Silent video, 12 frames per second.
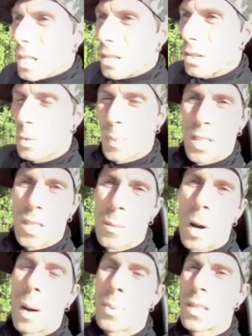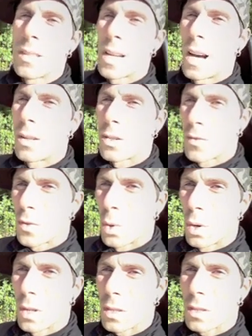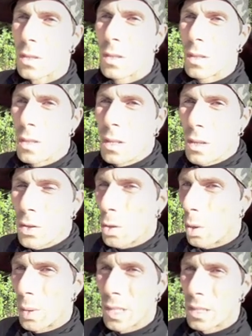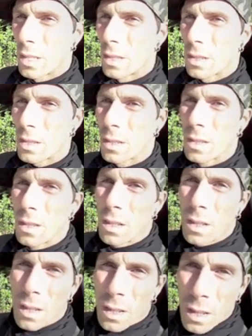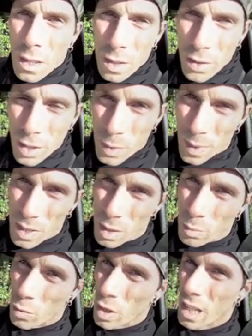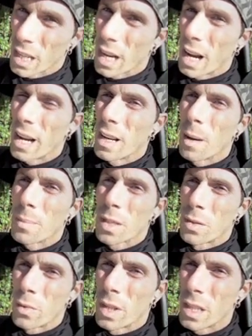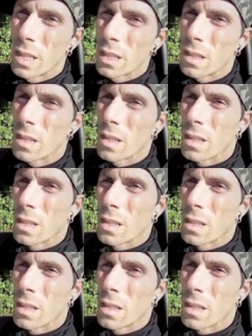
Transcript: There's been some ups and downs, of course. There always is. There's been some really high ups and really